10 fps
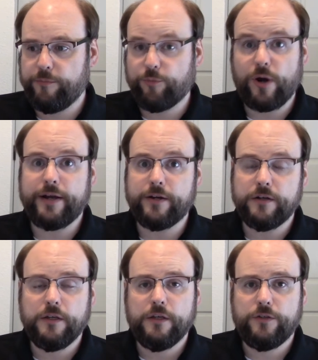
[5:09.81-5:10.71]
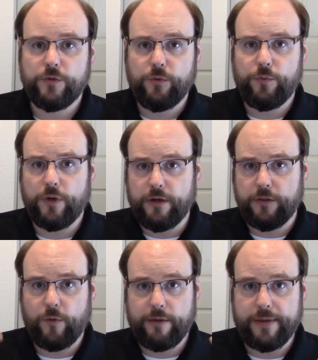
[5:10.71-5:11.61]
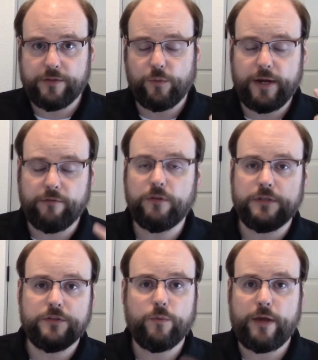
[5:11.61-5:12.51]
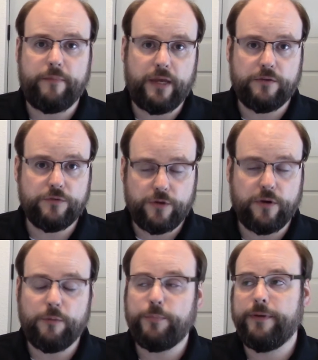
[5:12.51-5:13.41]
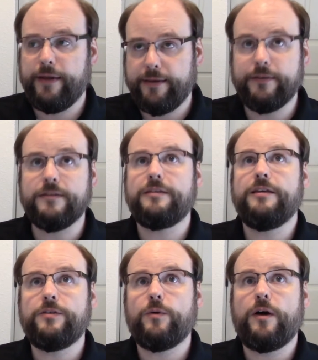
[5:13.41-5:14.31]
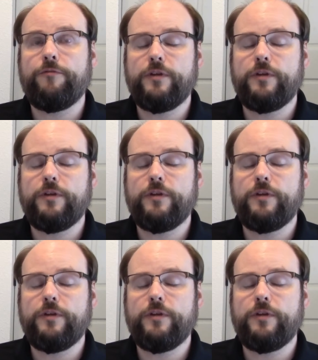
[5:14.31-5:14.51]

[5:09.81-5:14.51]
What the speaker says: prior to the white man's arrival, because the white man showed up, as he so often